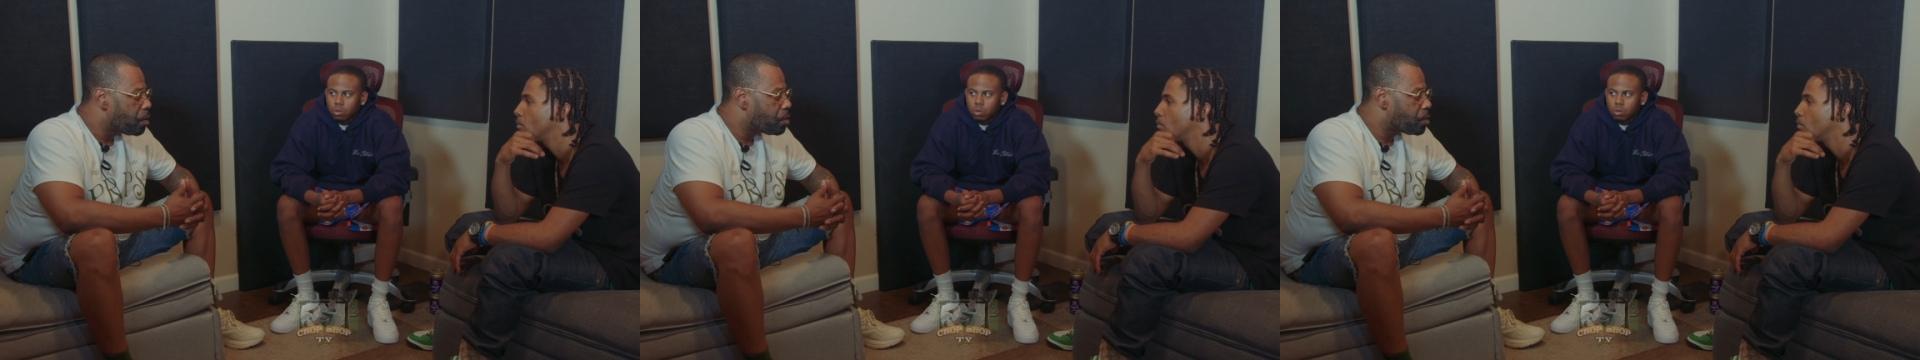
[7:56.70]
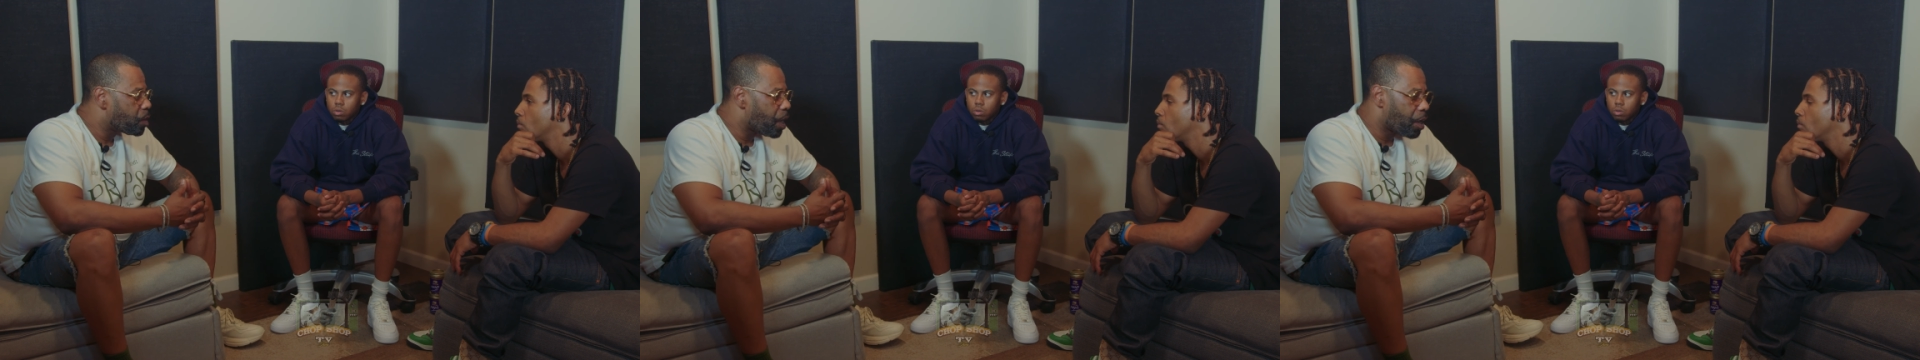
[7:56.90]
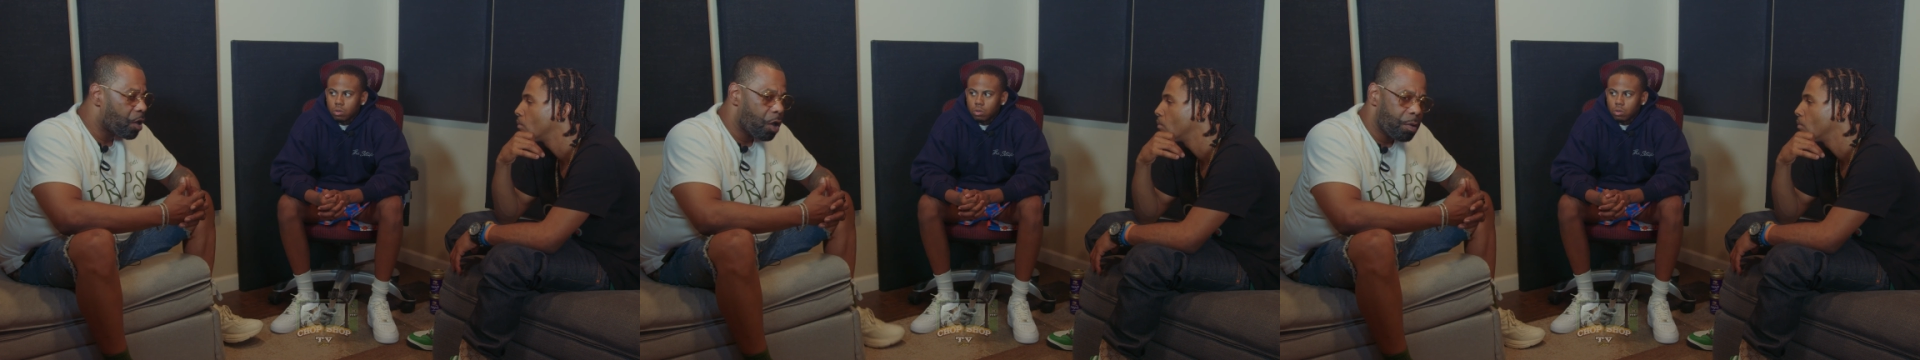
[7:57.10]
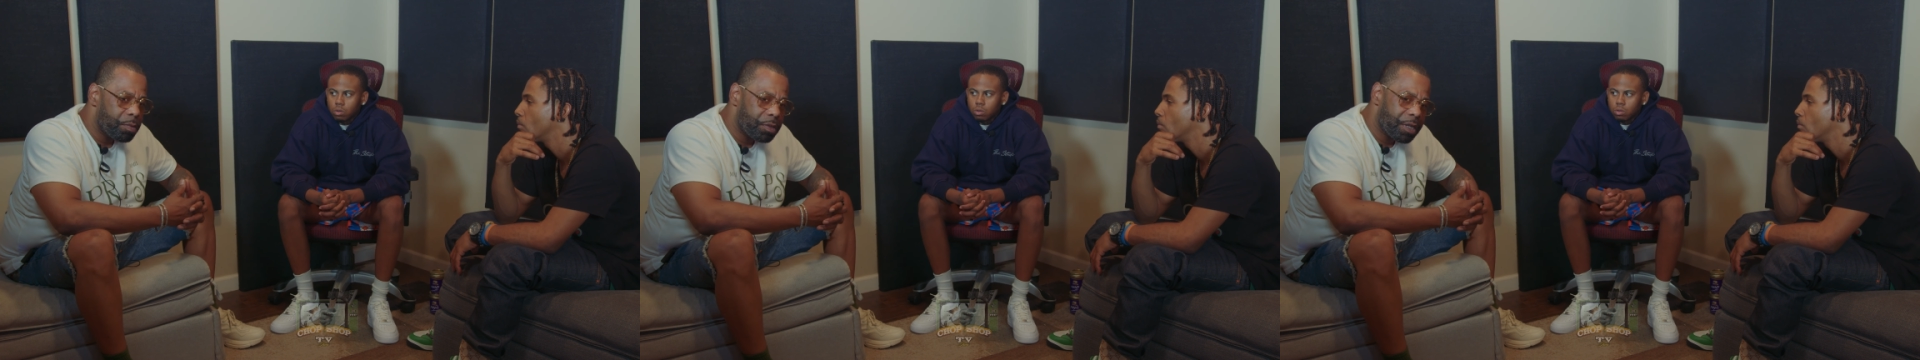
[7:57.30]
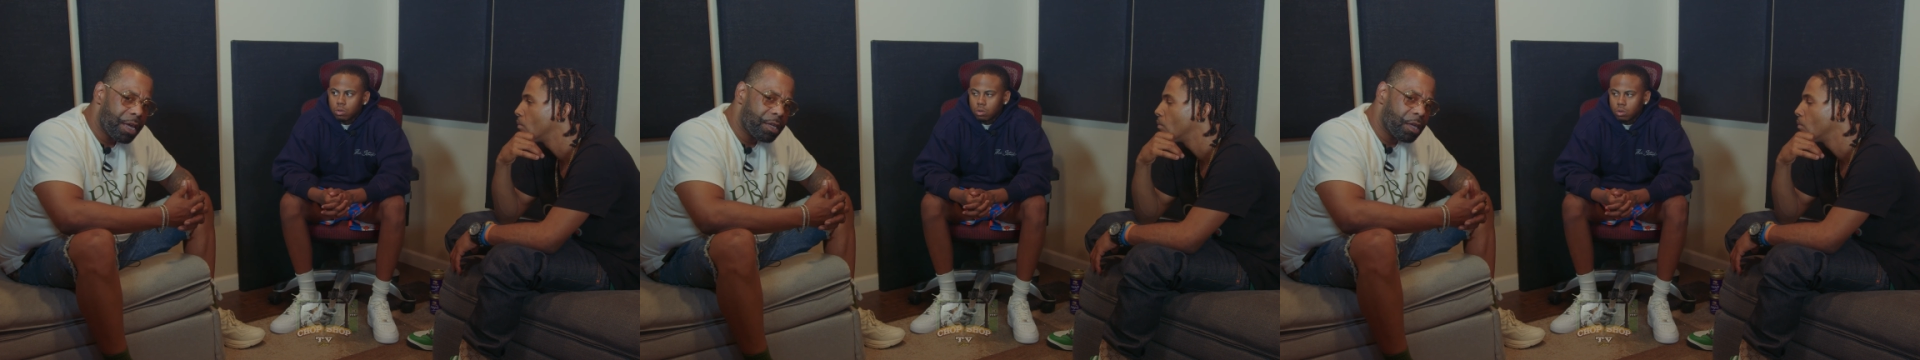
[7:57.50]
Speaker 1: just gotta calm
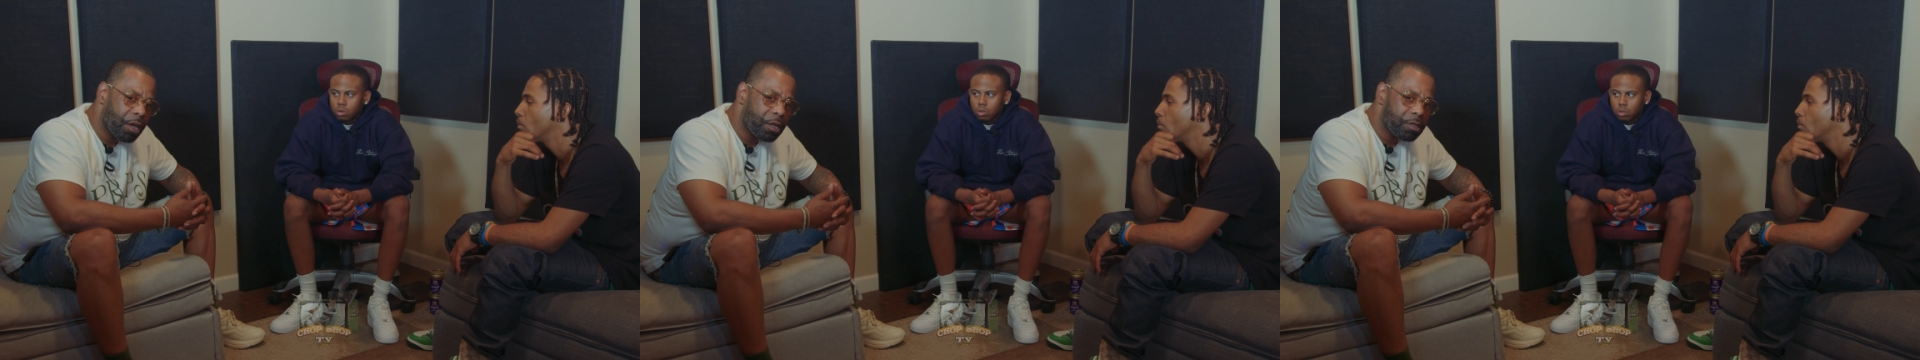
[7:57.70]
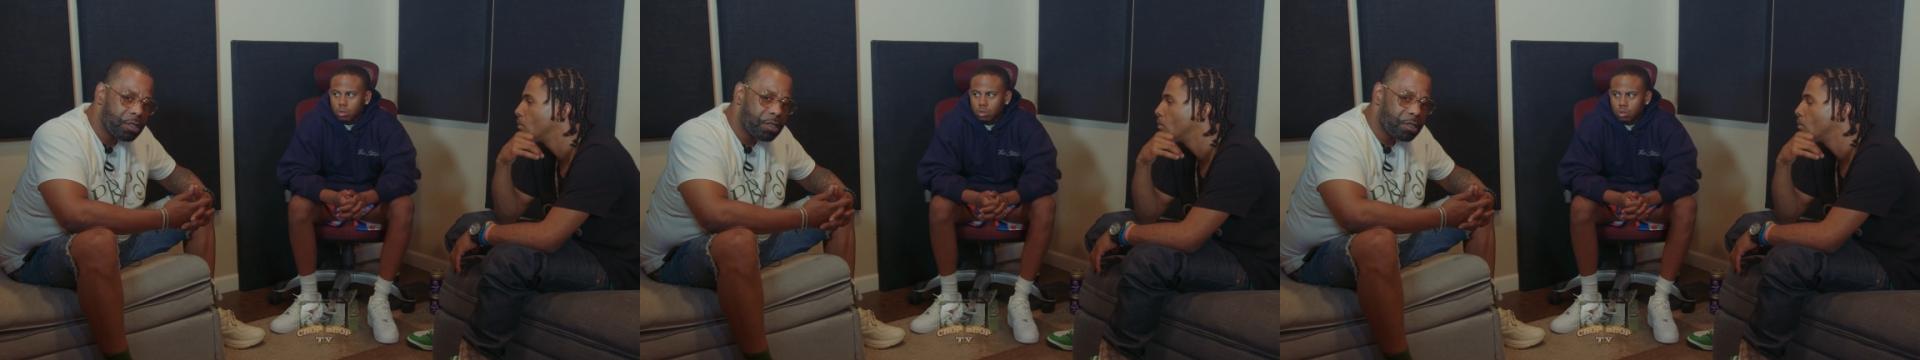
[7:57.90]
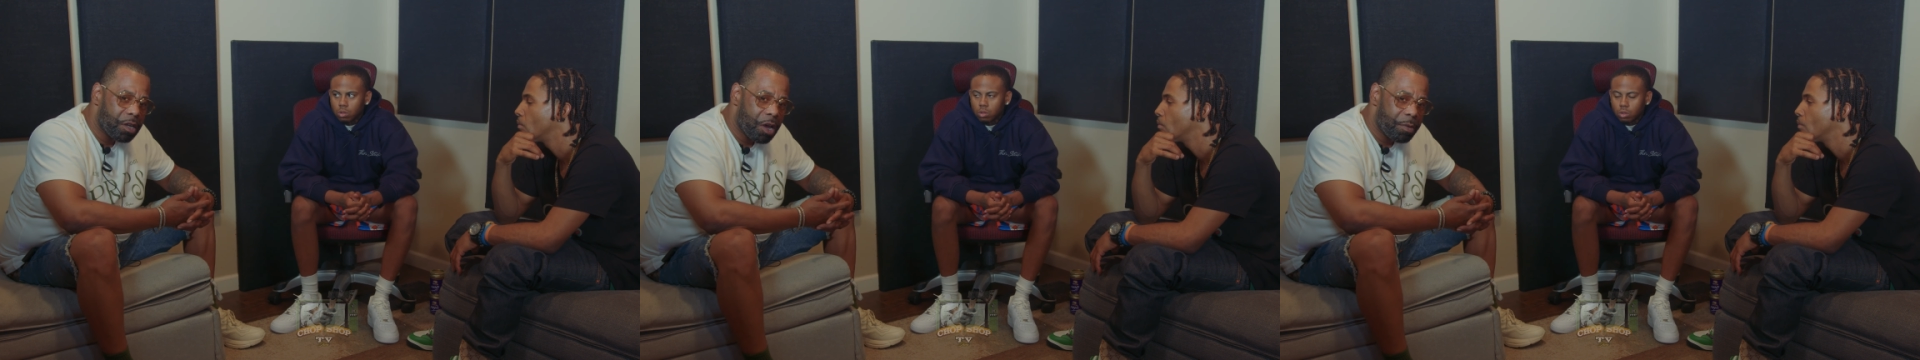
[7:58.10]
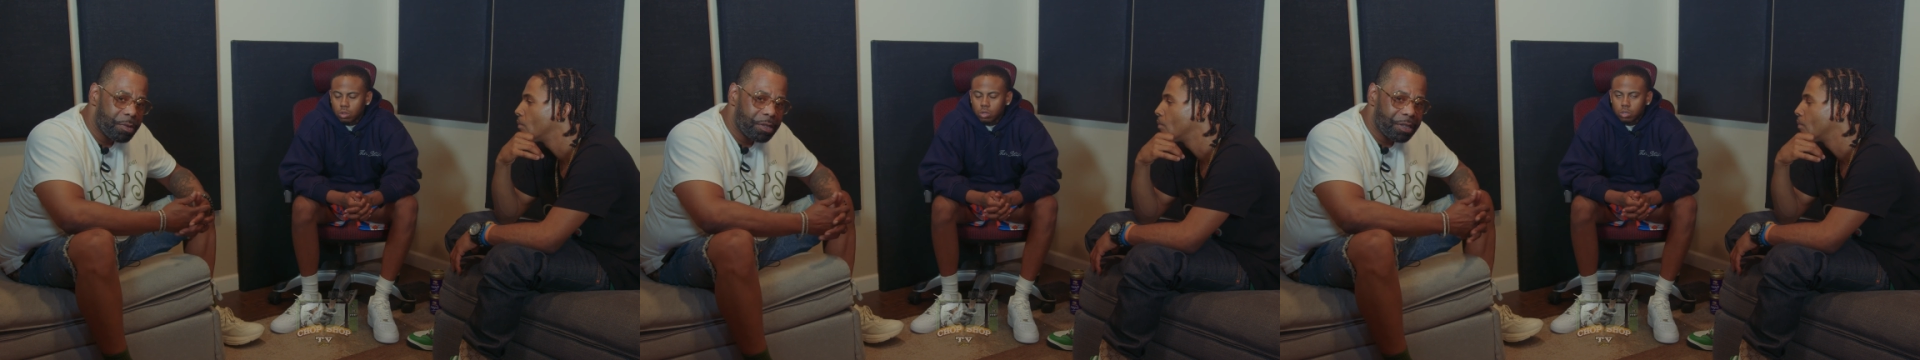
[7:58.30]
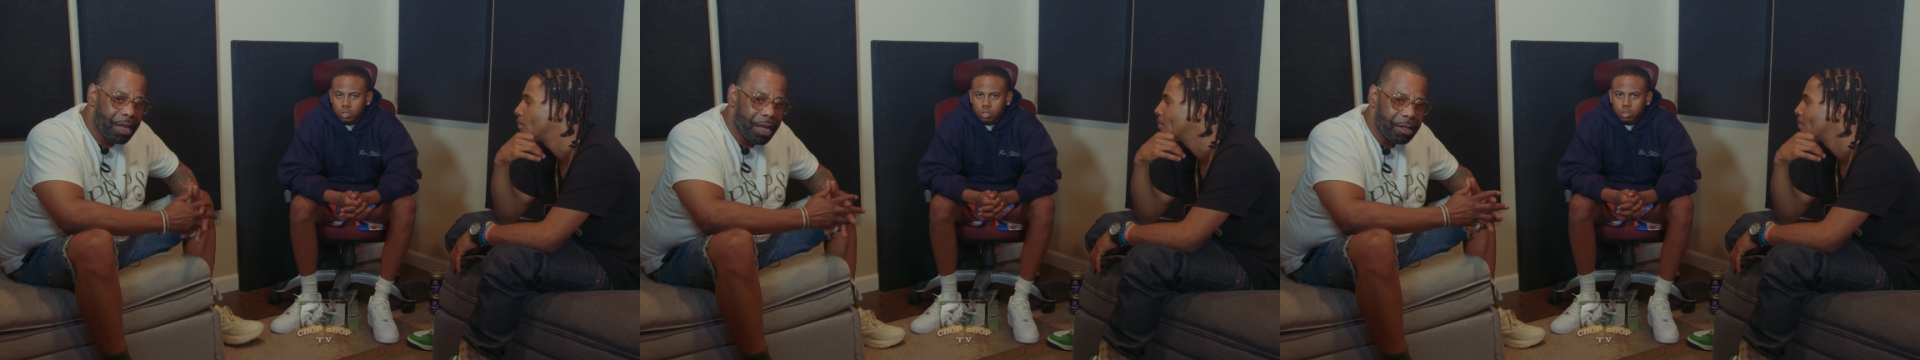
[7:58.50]
down, young. Let's calm
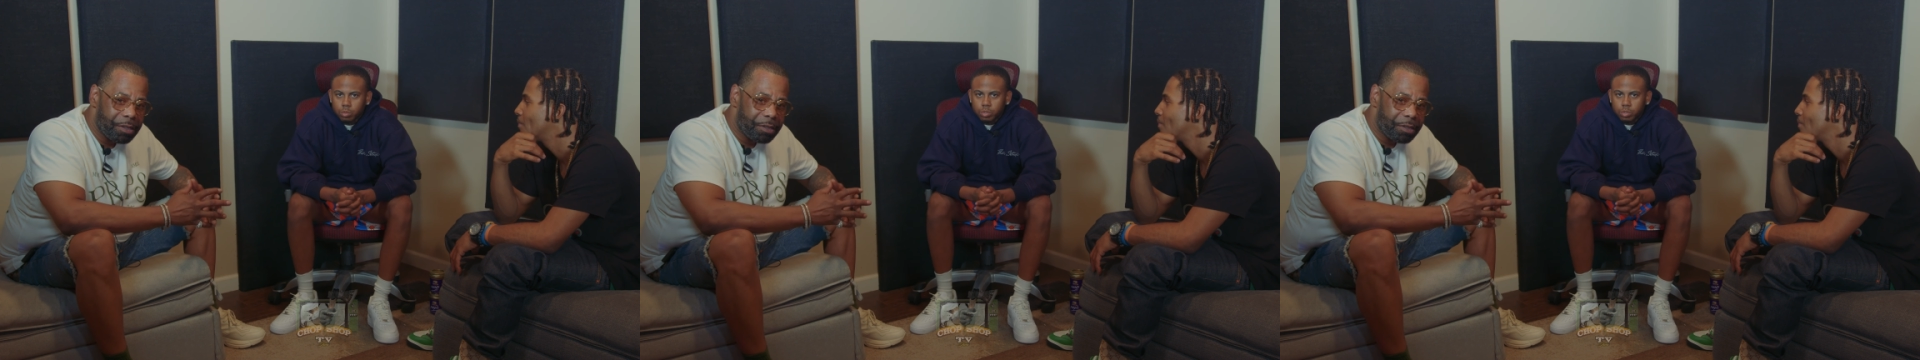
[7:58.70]
down.